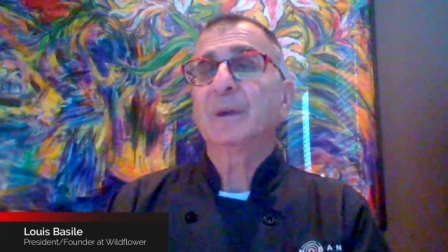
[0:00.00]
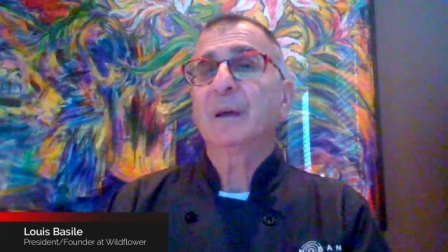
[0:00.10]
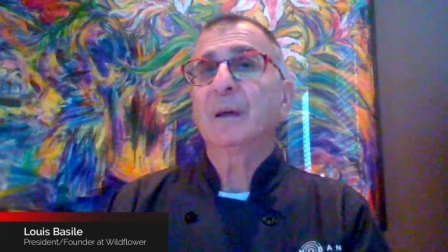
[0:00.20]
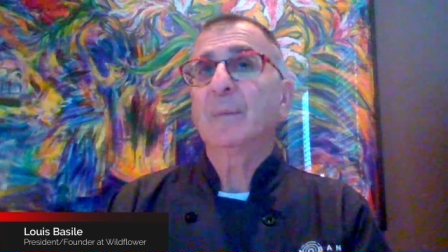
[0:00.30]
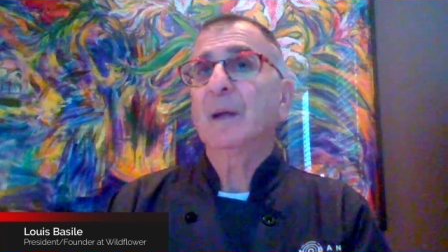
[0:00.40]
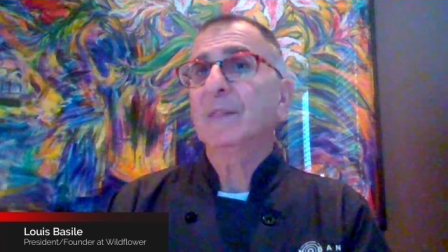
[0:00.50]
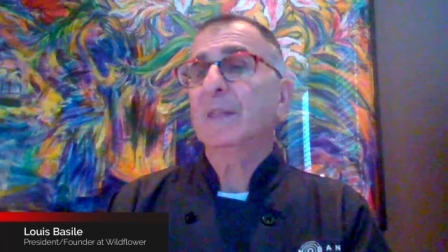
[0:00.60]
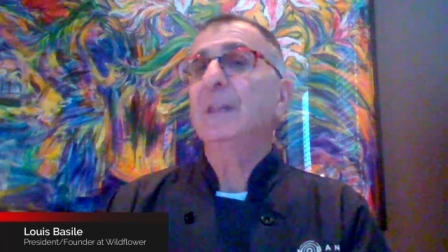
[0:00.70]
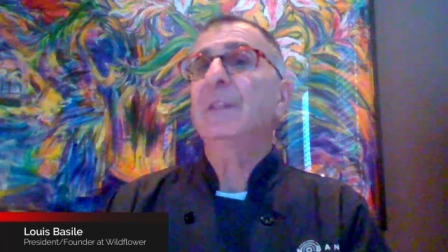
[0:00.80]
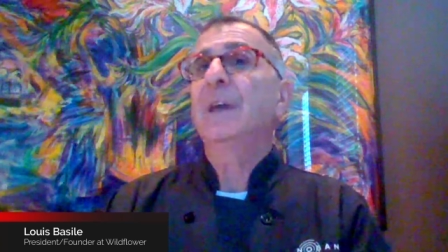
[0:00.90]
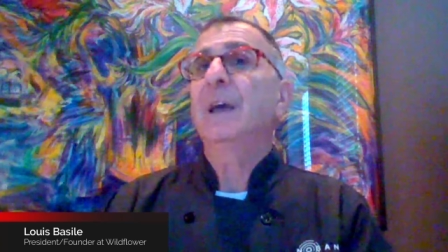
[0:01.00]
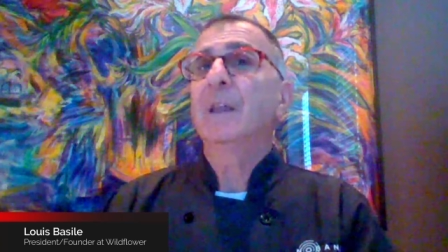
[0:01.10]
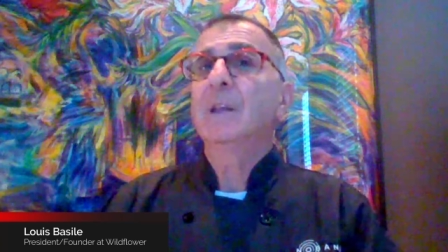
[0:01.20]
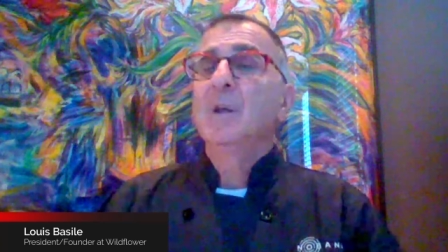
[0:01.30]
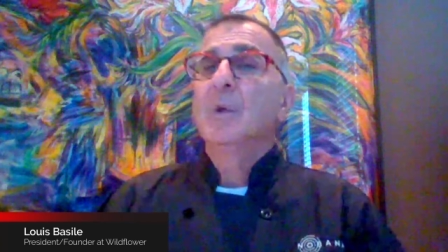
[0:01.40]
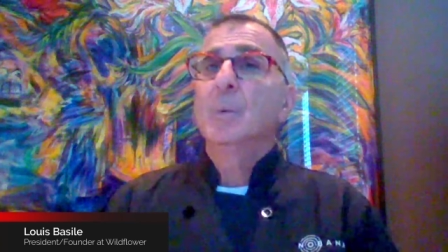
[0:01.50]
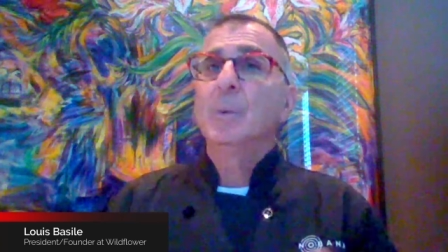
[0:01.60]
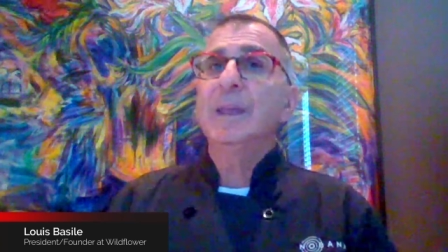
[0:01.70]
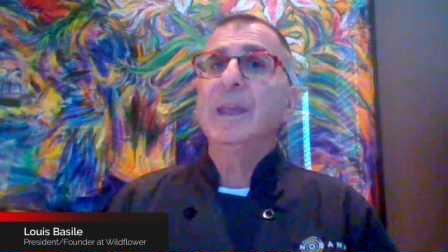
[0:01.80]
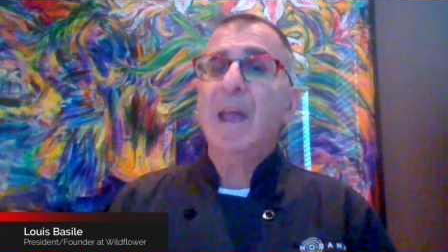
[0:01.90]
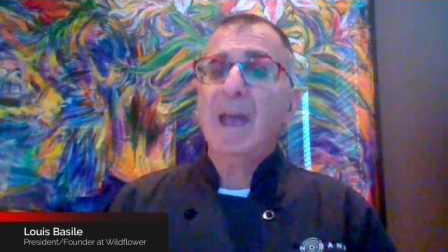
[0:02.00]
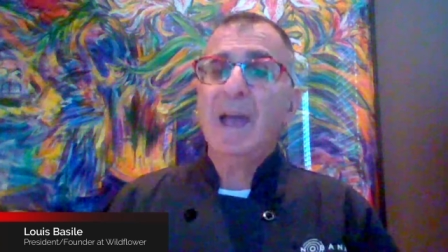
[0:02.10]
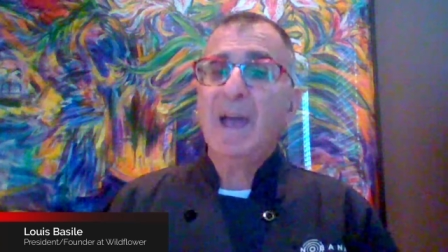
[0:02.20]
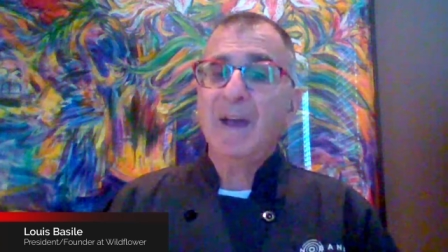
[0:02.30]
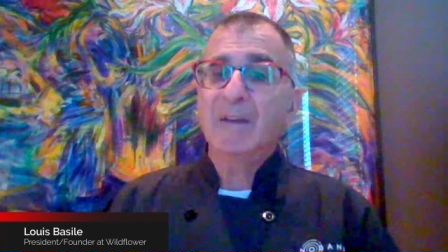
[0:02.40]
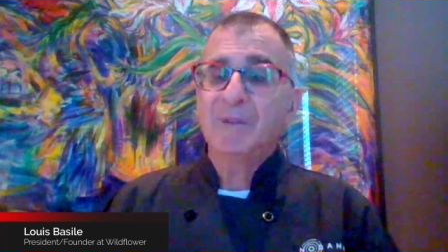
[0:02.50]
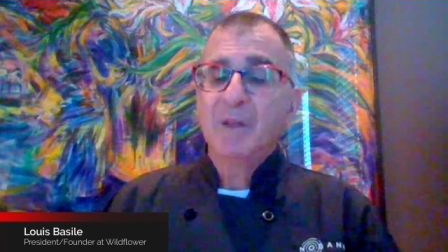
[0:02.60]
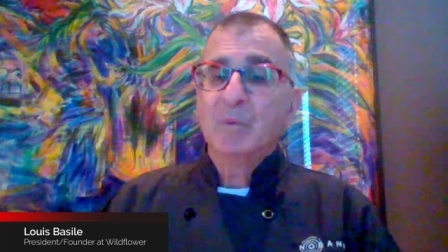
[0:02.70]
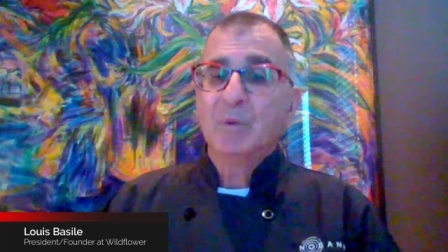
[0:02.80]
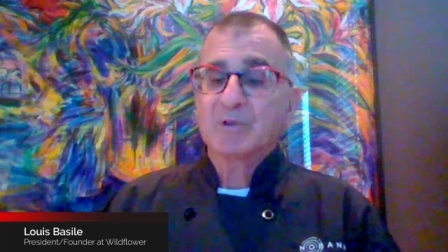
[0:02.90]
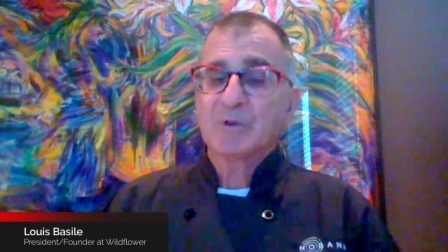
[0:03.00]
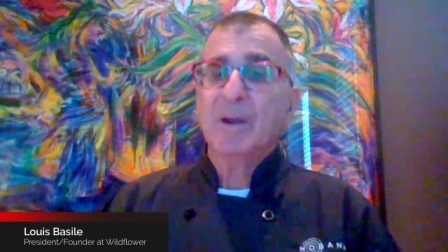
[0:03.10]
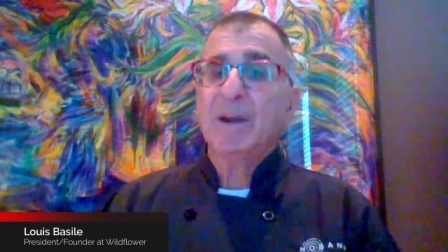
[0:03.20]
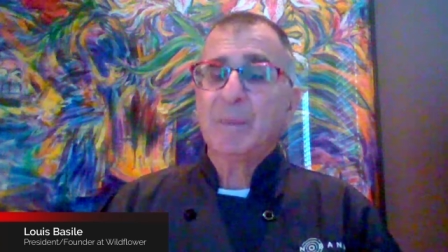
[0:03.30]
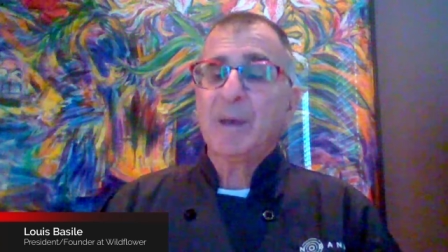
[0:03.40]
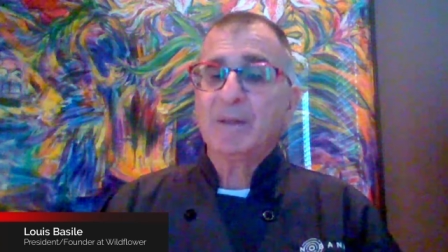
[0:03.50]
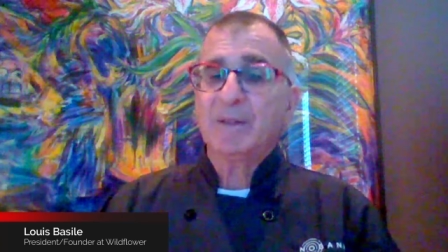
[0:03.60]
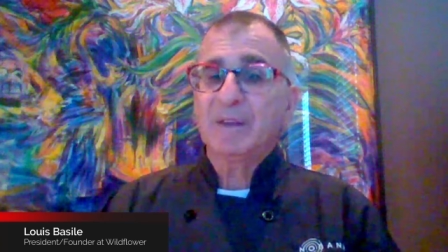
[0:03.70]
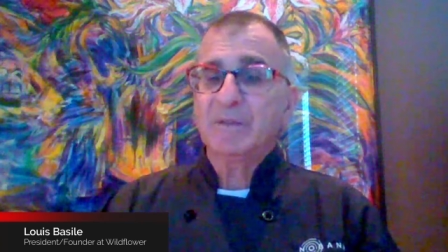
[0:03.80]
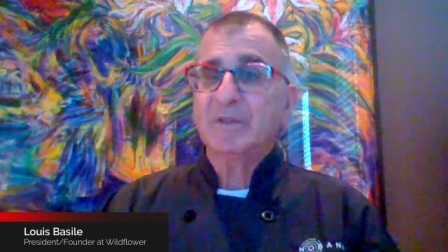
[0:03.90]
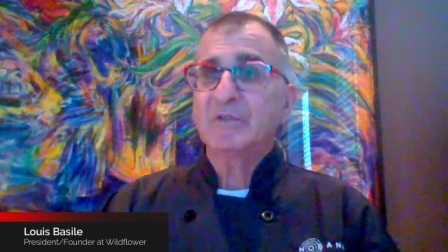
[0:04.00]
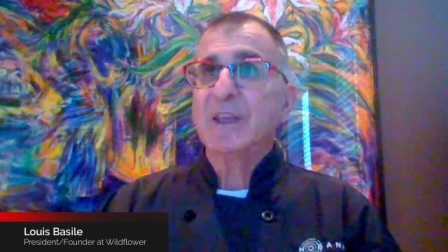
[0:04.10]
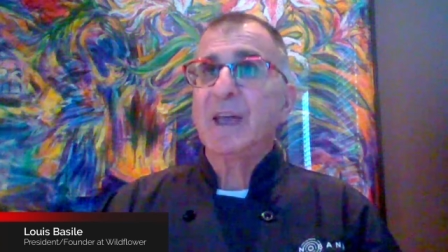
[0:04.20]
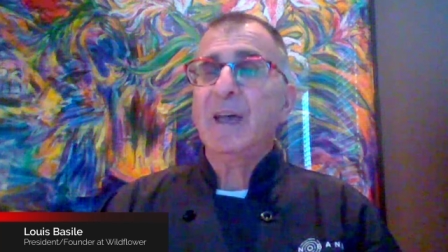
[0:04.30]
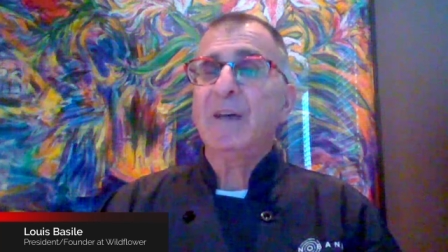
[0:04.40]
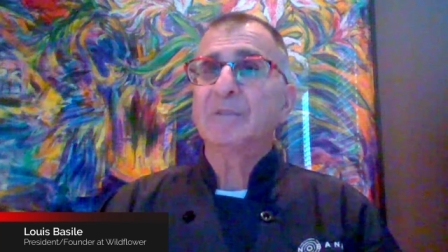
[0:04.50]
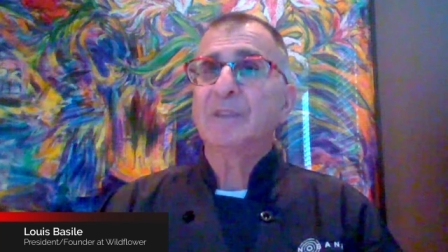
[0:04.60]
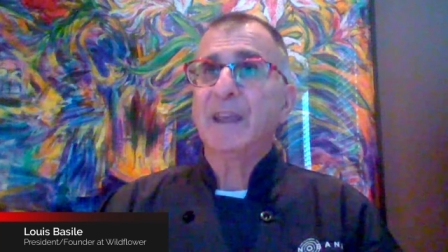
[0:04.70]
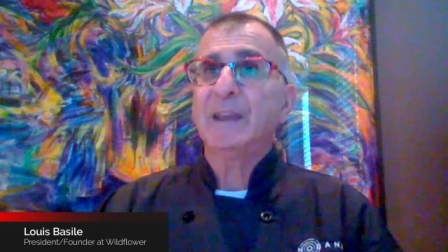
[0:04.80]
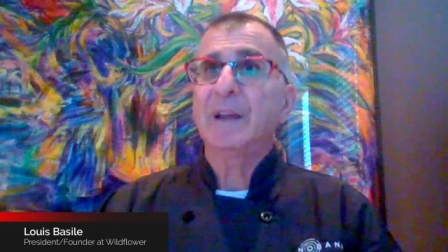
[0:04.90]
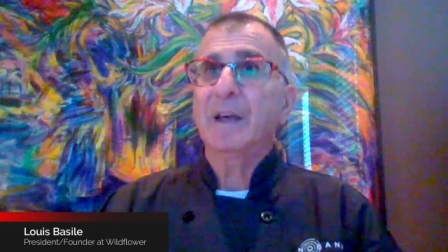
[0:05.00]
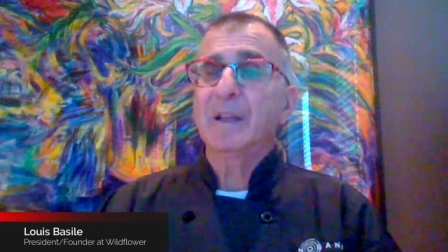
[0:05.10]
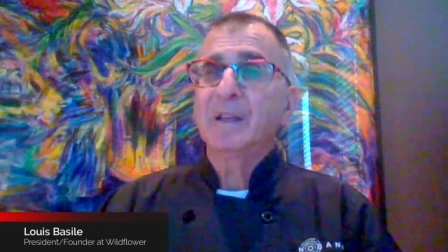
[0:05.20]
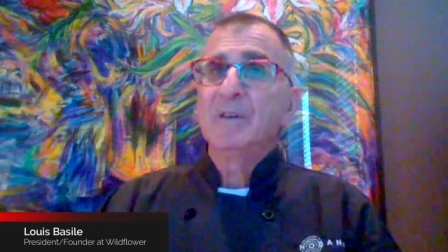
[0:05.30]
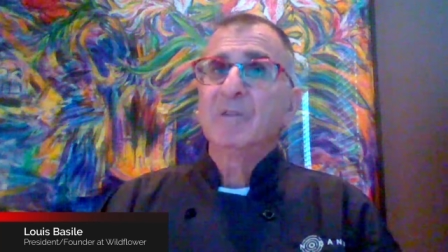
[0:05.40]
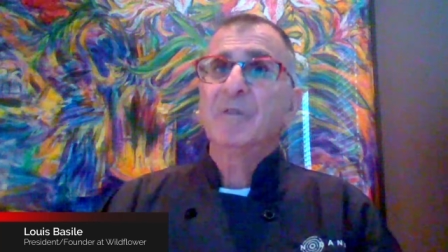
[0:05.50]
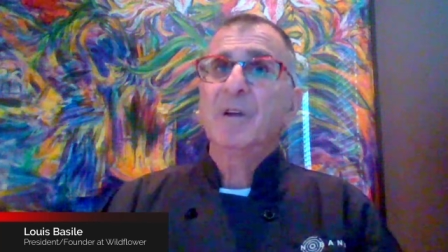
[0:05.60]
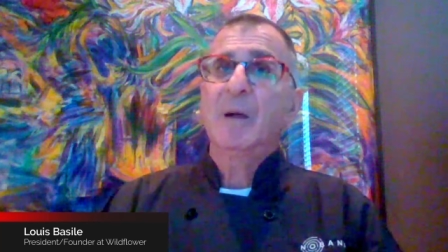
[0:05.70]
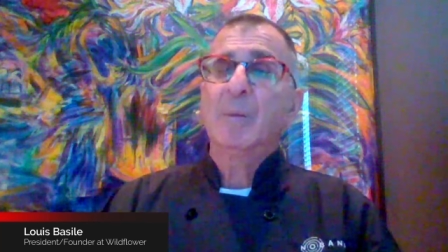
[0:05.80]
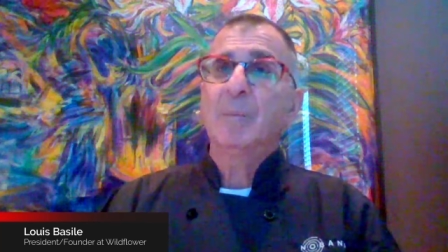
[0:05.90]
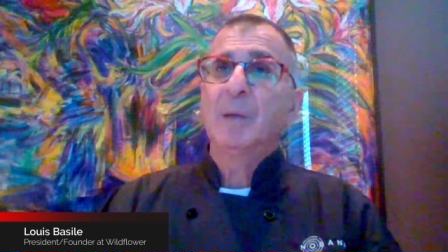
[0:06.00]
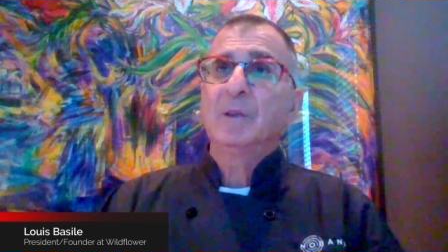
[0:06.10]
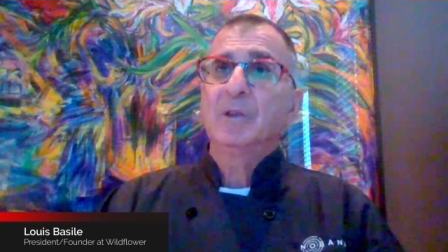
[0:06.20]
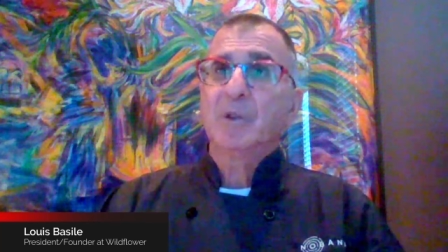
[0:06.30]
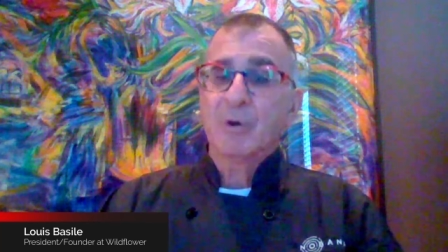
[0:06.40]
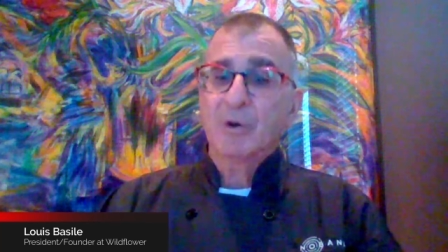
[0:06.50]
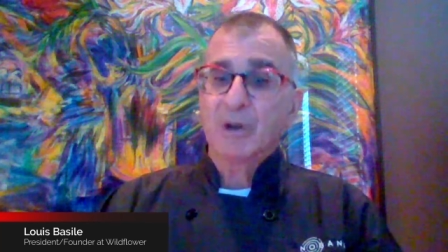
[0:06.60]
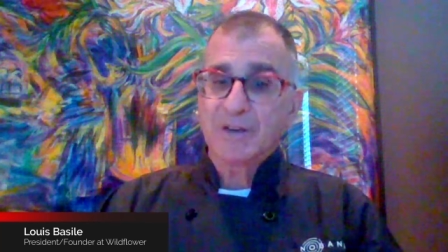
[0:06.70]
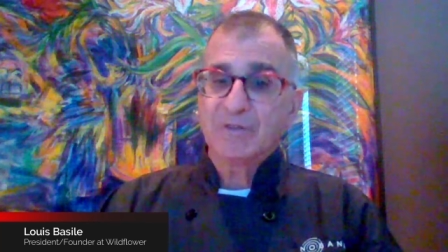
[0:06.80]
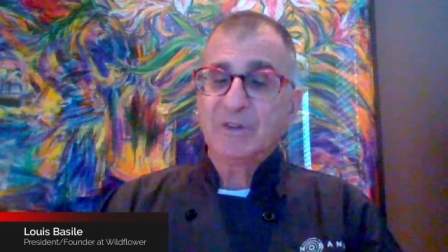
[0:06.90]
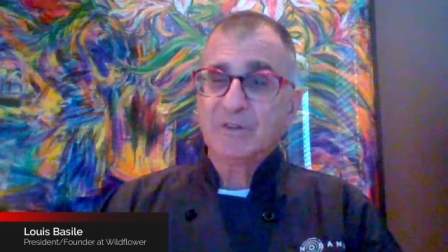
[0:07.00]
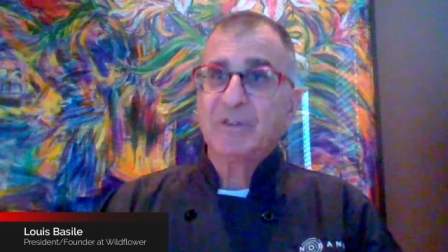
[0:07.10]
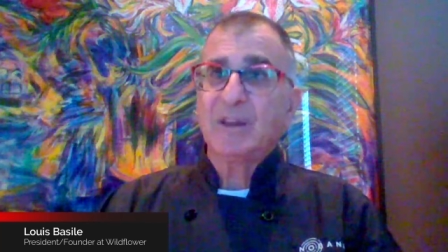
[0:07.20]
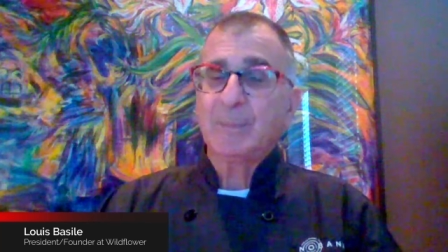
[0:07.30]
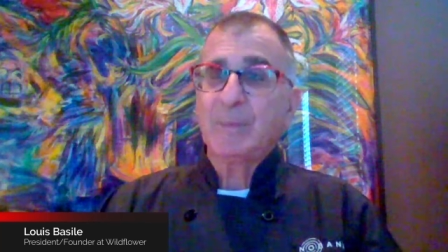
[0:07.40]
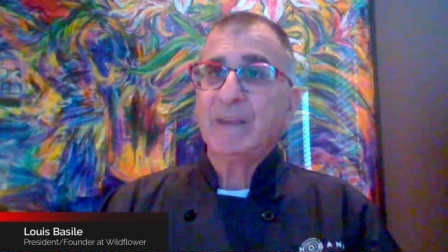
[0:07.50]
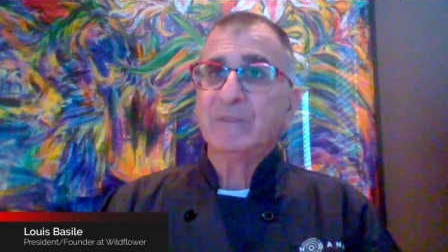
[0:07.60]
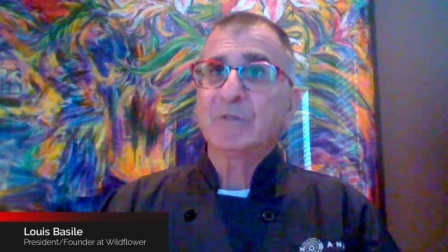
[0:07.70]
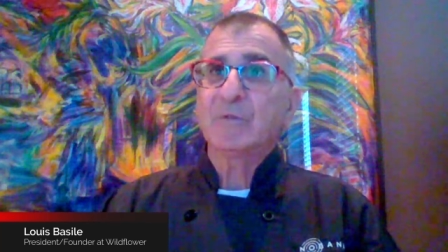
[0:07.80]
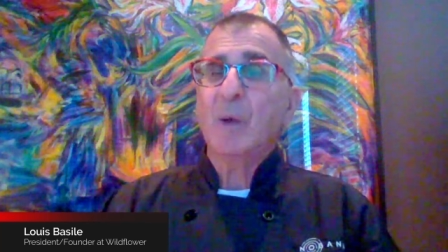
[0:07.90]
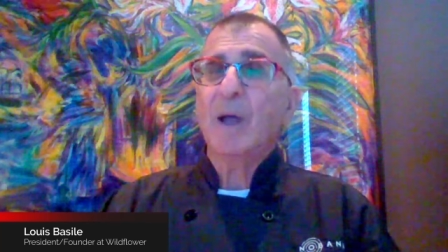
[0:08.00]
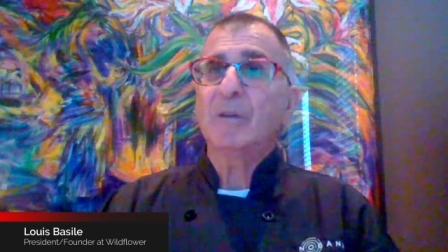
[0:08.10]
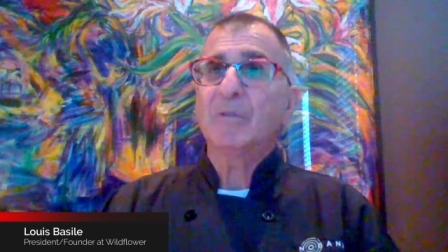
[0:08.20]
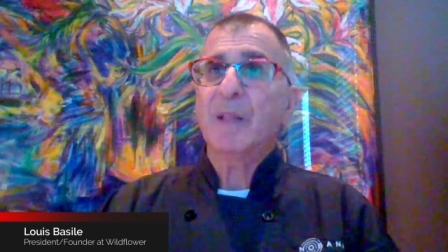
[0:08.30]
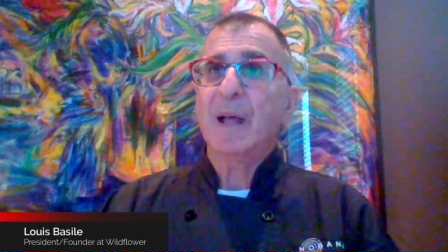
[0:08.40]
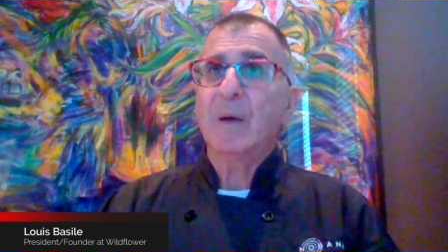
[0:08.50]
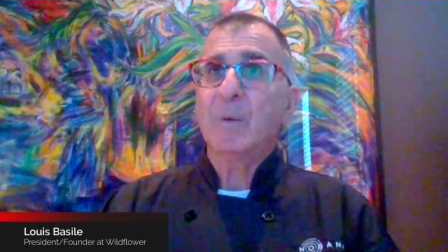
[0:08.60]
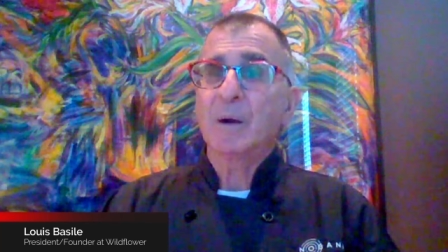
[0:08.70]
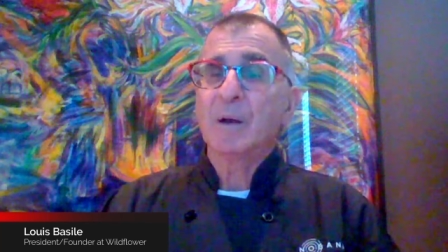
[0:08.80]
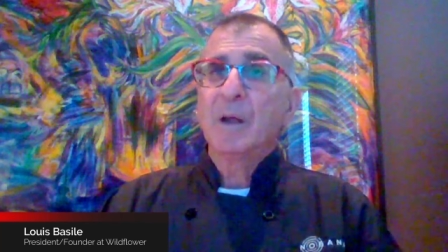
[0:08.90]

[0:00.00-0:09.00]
Um, I think yep. that we have, what's great about this is you have data from your existing base of Wildflower